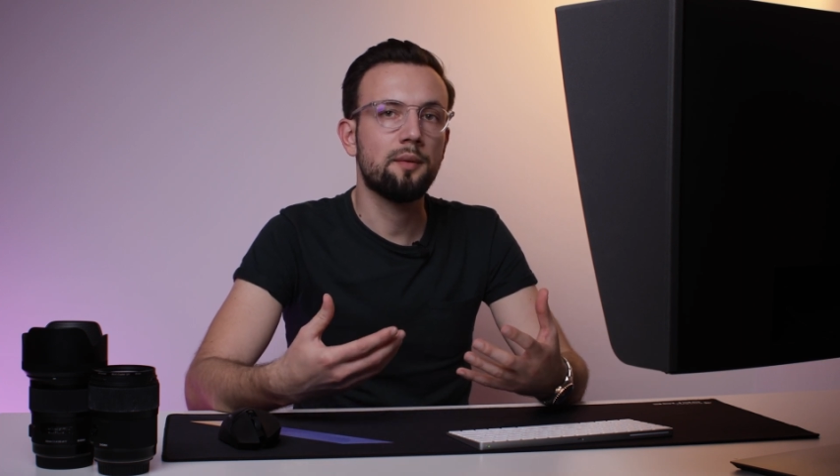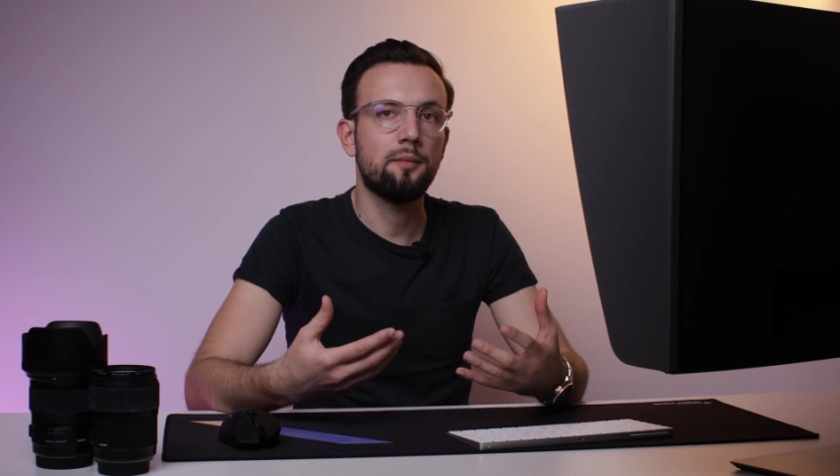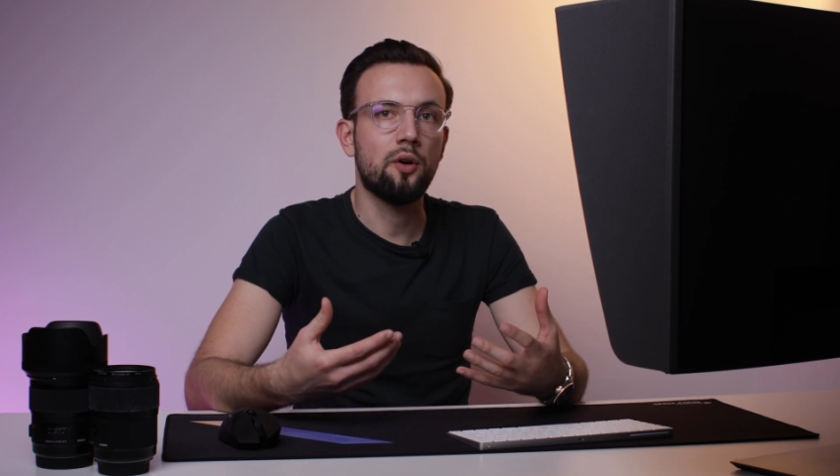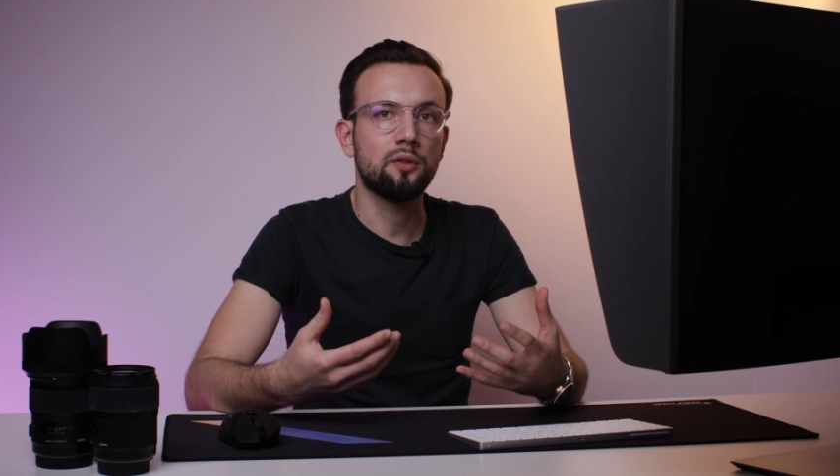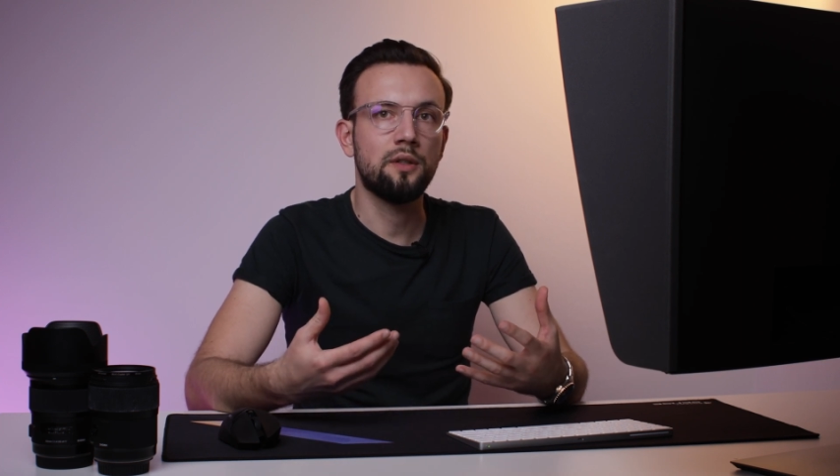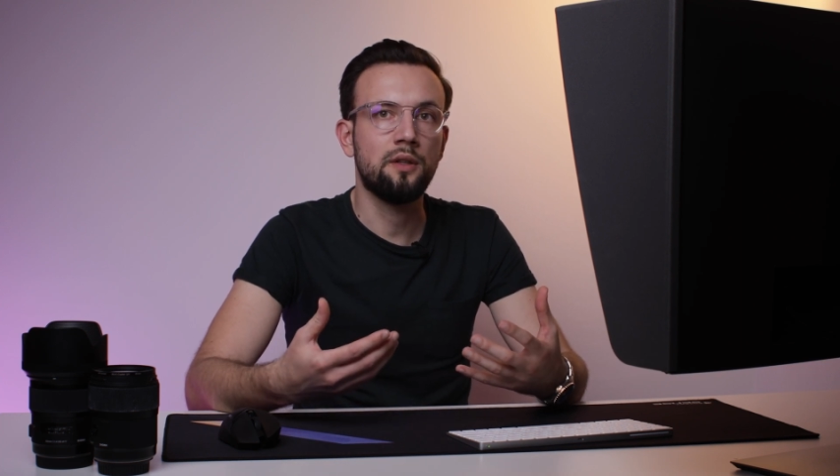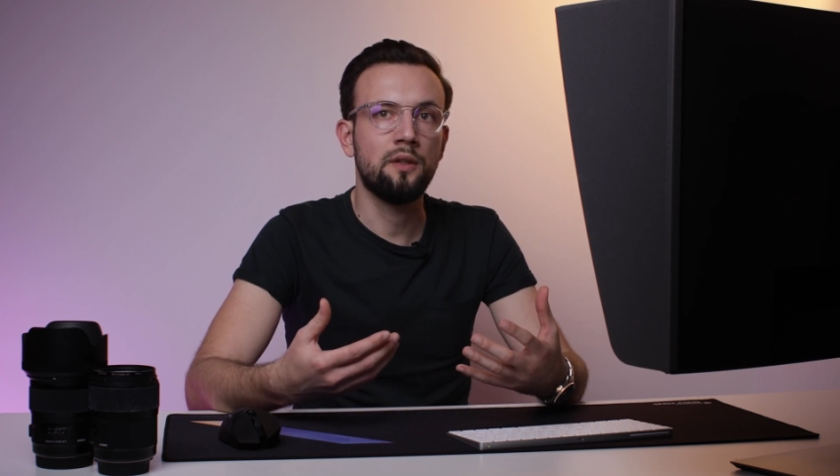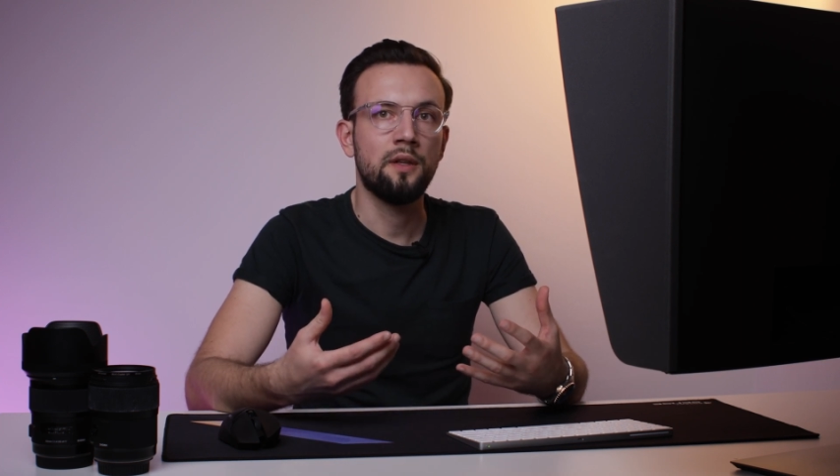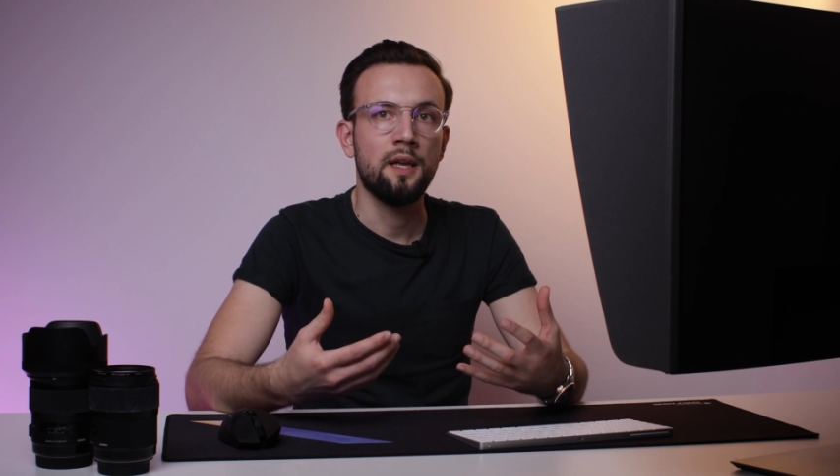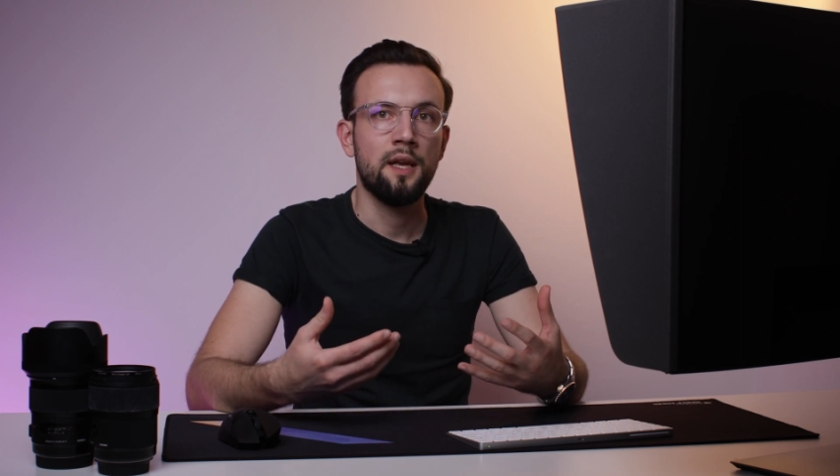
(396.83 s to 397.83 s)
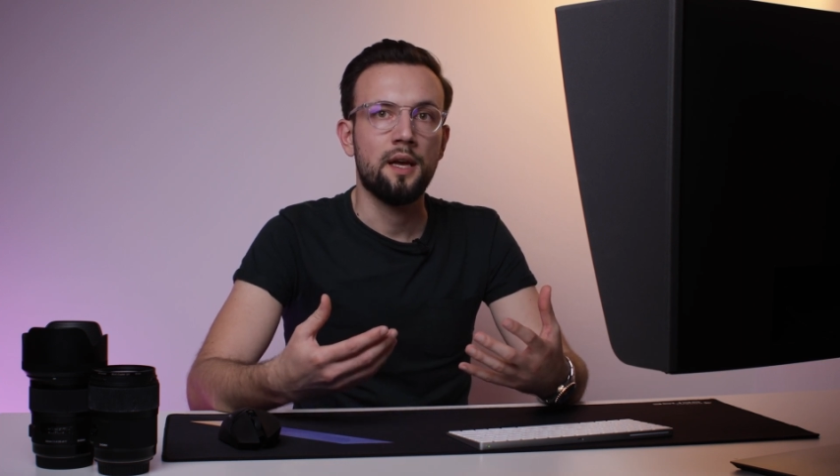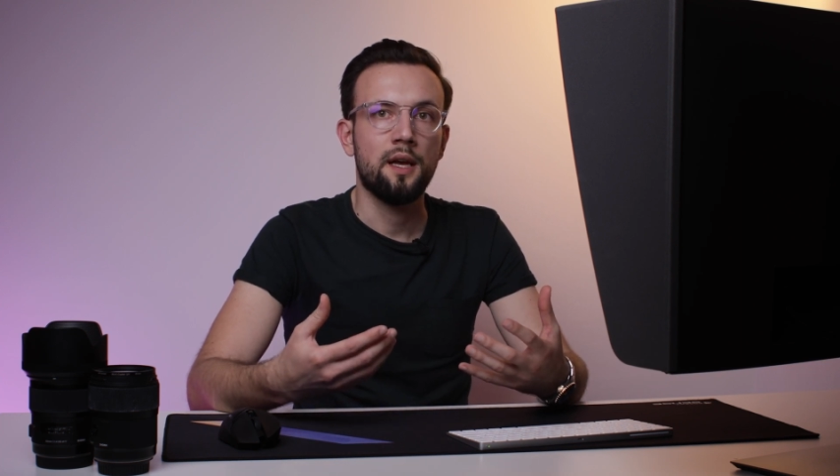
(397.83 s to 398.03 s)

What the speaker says: a model,